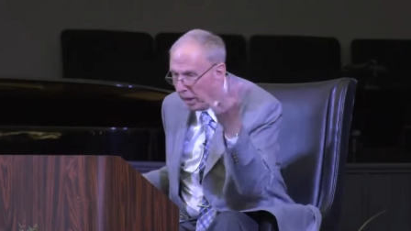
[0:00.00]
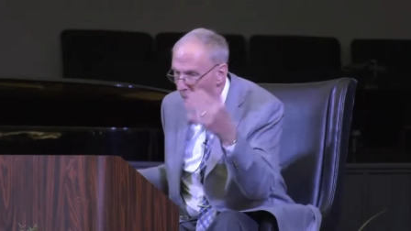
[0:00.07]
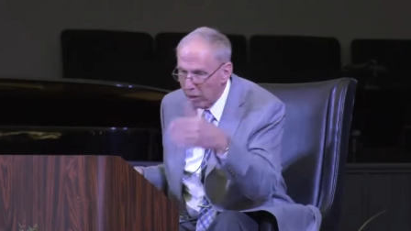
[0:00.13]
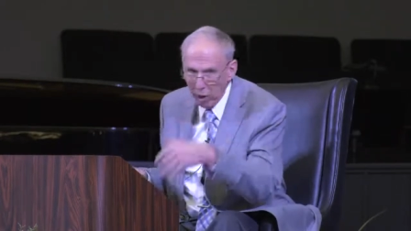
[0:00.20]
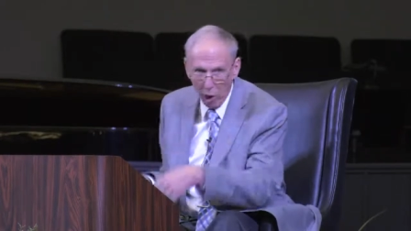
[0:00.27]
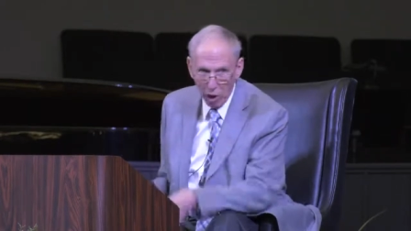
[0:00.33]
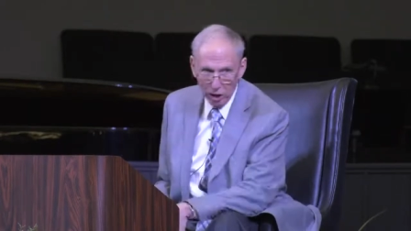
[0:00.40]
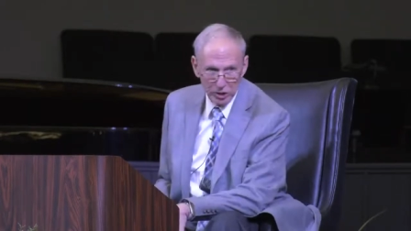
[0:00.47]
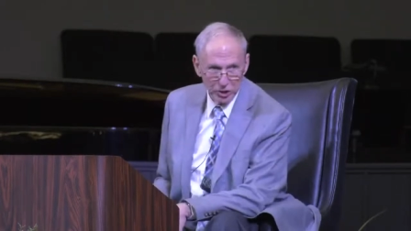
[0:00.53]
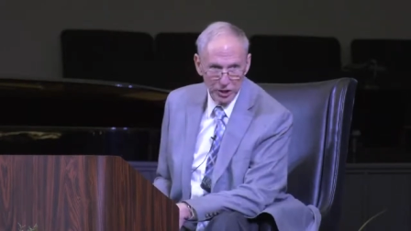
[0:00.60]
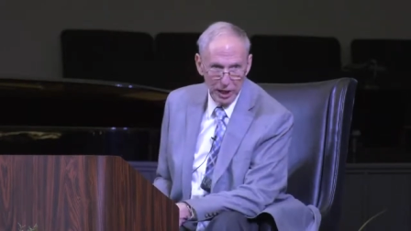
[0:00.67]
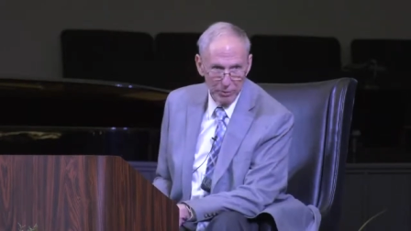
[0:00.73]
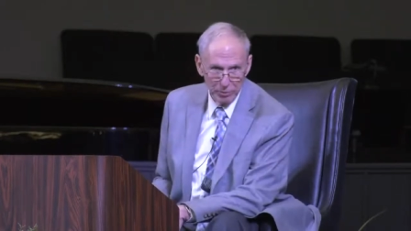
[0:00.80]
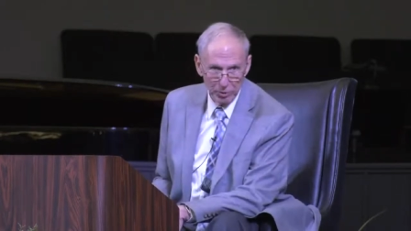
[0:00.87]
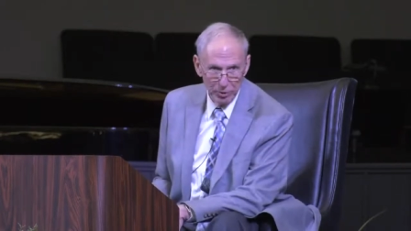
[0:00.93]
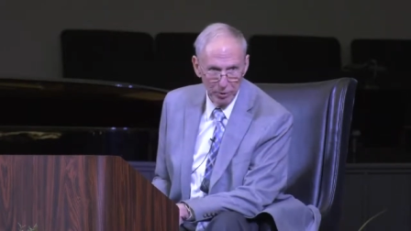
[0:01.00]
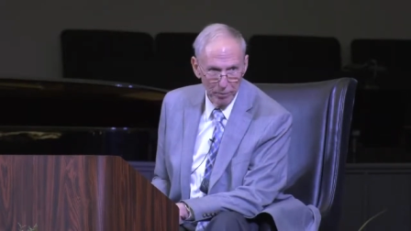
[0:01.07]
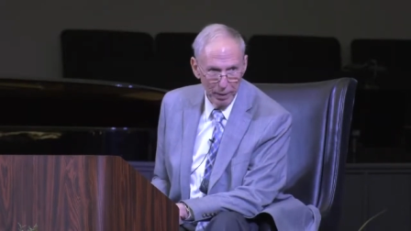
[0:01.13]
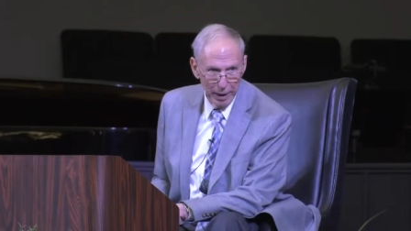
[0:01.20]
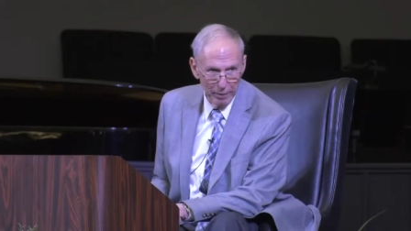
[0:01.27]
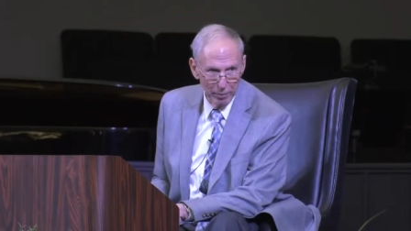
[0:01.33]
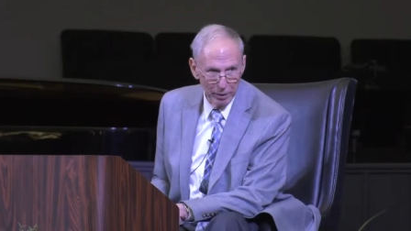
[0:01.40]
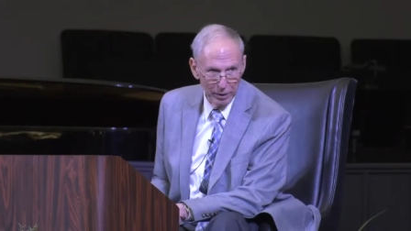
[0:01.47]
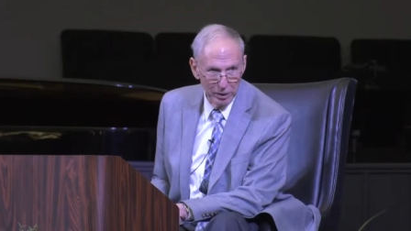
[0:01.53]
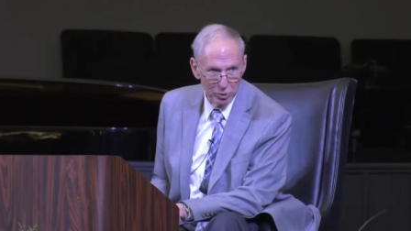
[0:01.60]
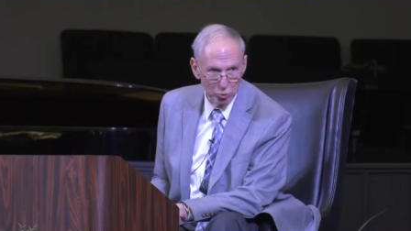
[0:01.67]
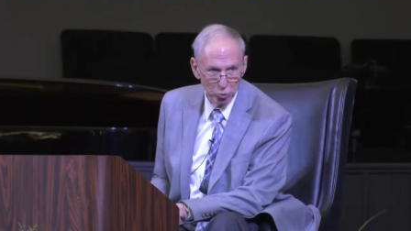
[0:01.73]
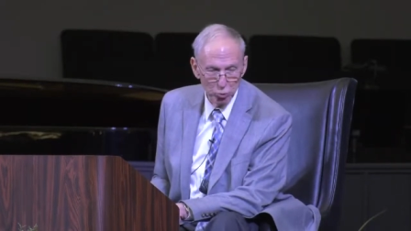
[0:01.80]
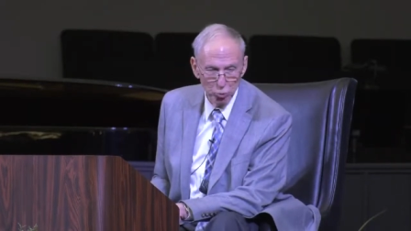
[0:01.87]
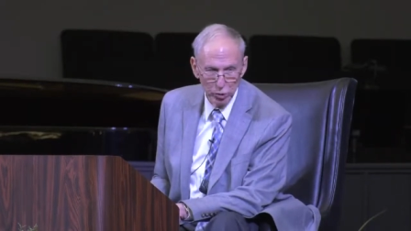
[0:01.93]
longest chapter in the Bible.
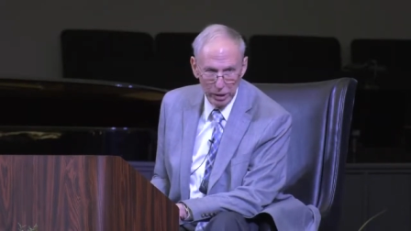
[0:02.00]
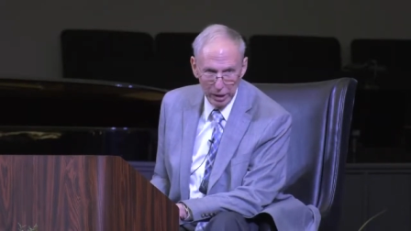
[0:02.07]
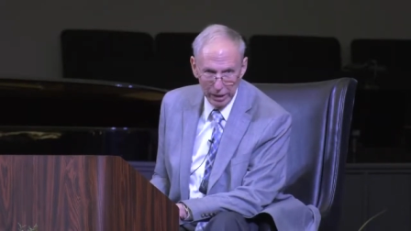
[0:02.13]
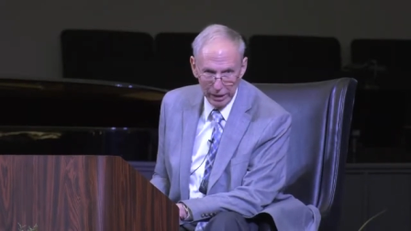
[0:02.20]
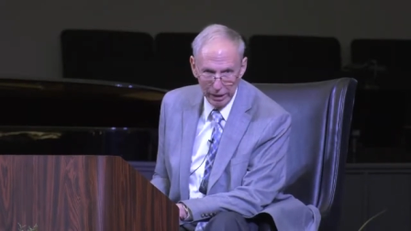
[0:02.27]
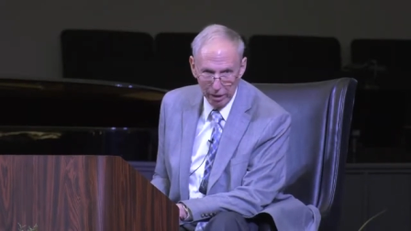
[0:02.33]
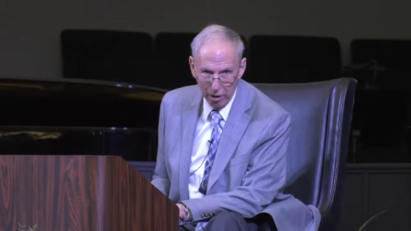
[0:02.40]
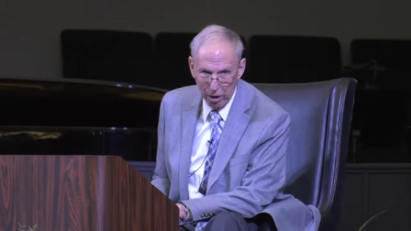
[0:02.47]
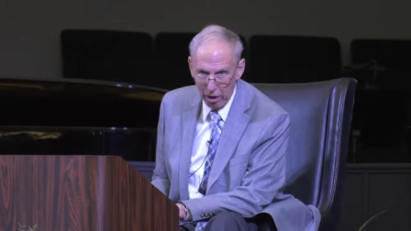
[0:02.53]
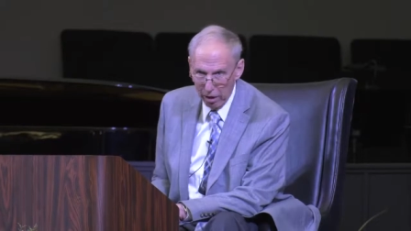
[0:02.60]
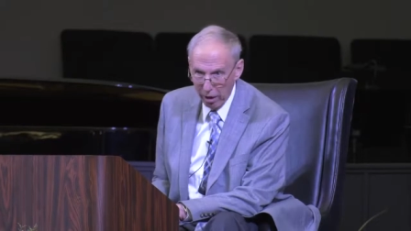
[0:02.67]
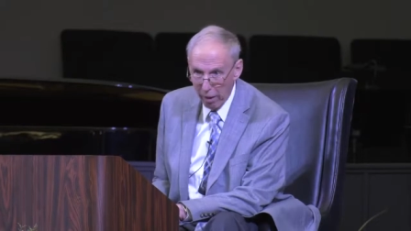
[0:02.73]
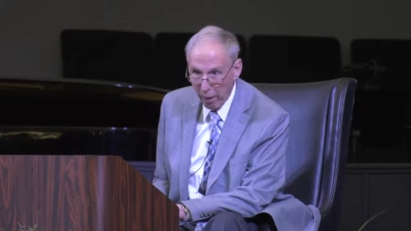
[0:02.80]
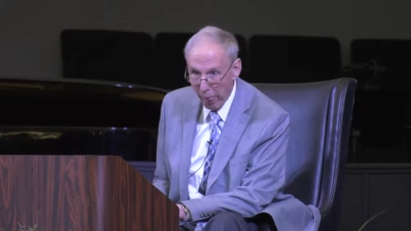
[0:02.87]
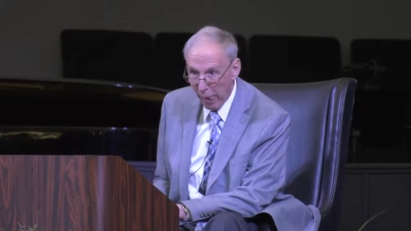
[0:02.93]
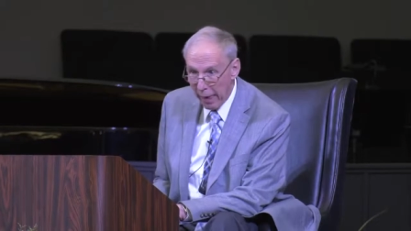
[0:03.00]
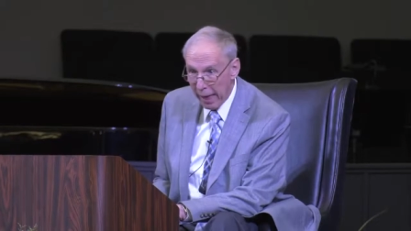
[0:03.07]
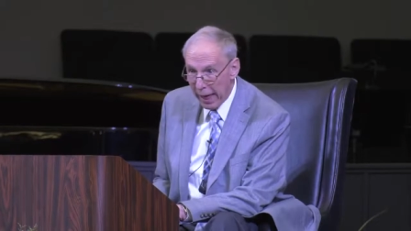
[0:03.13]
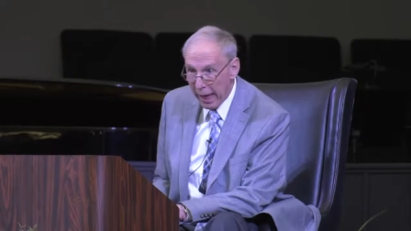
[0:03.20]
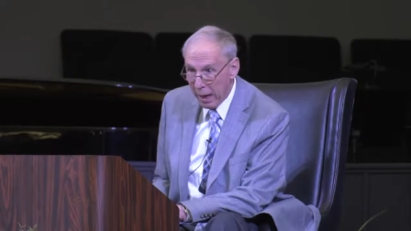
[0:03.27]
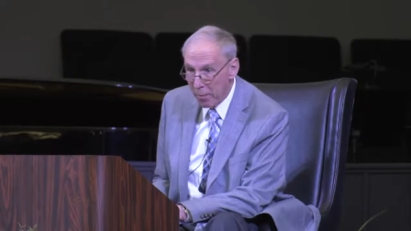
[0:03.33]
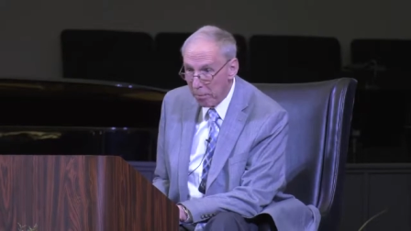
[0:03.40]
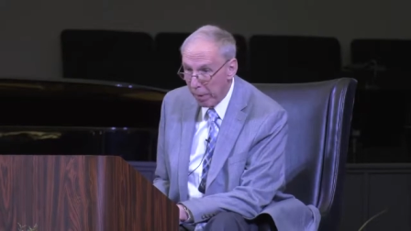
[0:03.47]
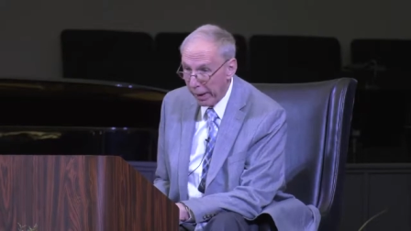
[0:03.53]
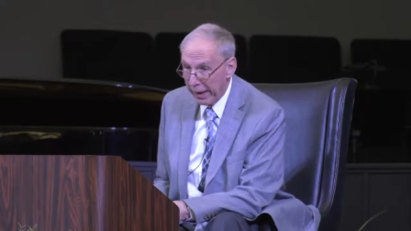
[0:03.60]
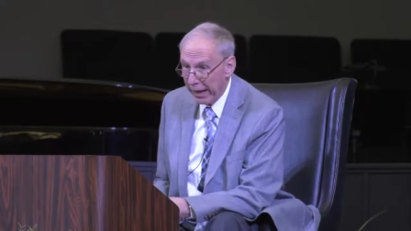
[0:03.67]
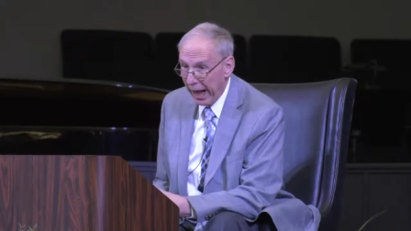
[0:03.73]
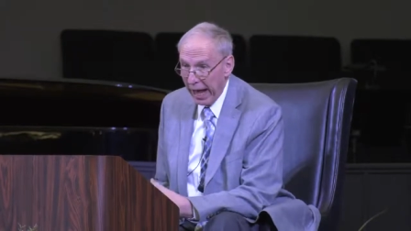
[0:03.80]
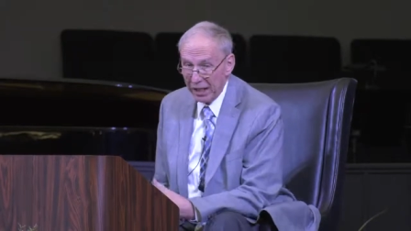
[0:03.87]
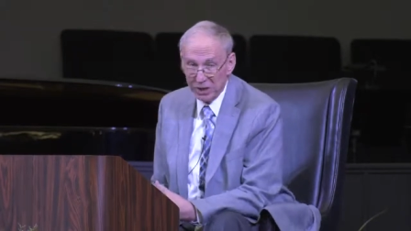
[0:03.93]
It's really long. But
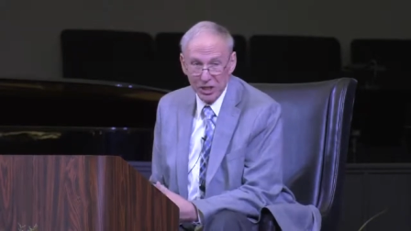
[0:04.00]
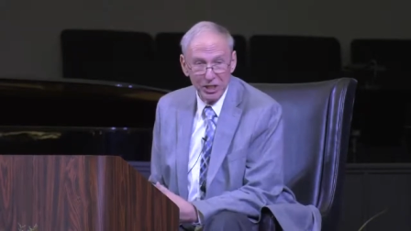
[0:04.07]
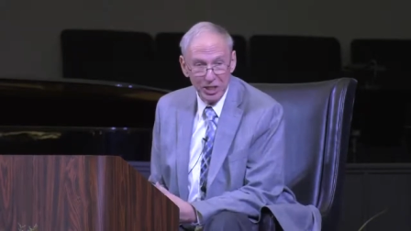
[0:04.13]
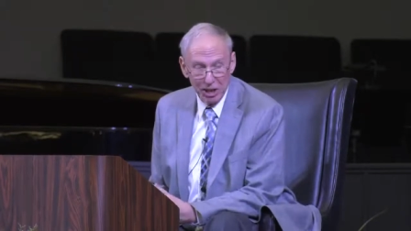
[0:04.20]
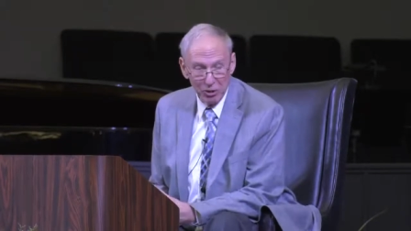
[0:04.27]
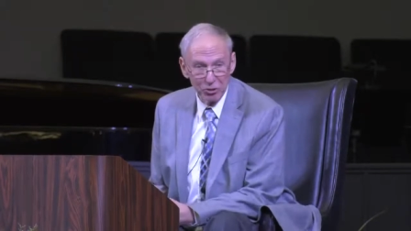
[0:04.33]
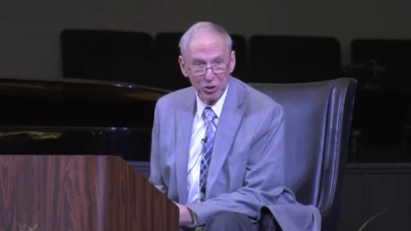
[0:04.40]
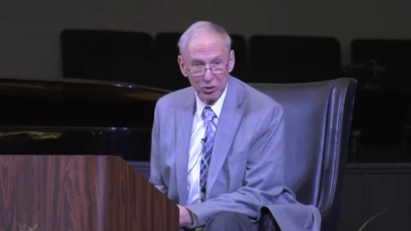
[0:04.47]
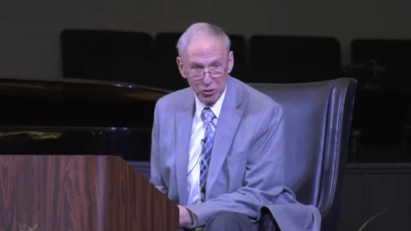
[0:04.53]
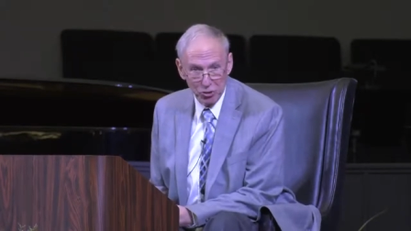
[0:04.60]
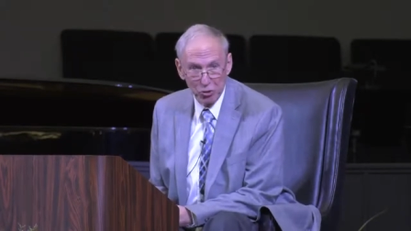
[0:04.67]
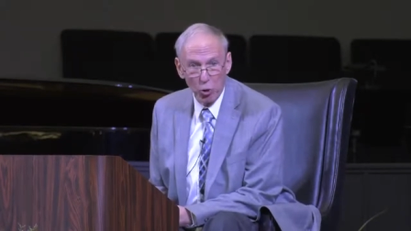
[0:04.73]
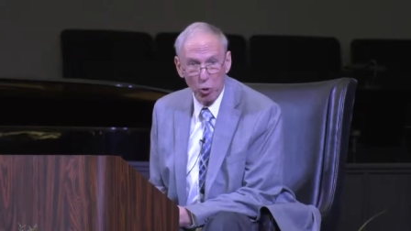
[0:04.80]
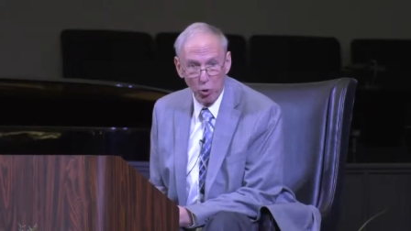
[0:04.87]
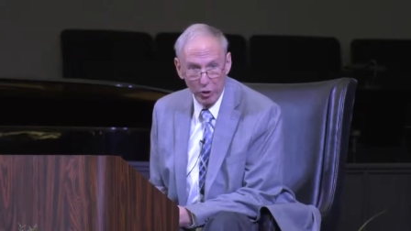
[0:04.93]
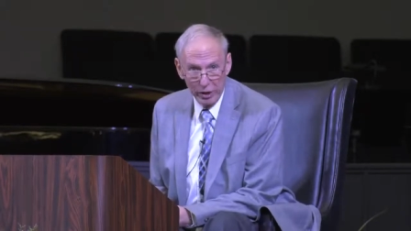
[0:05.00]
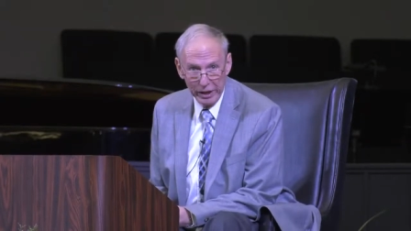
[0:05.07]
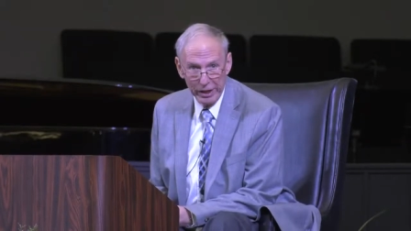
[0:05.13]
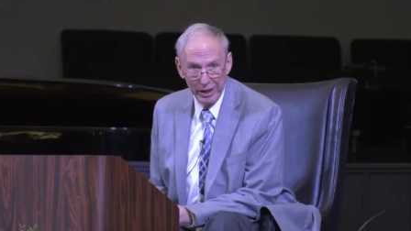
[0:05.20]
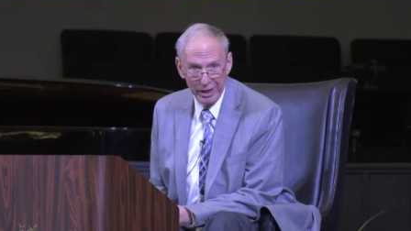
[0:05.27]
it actually tells a story.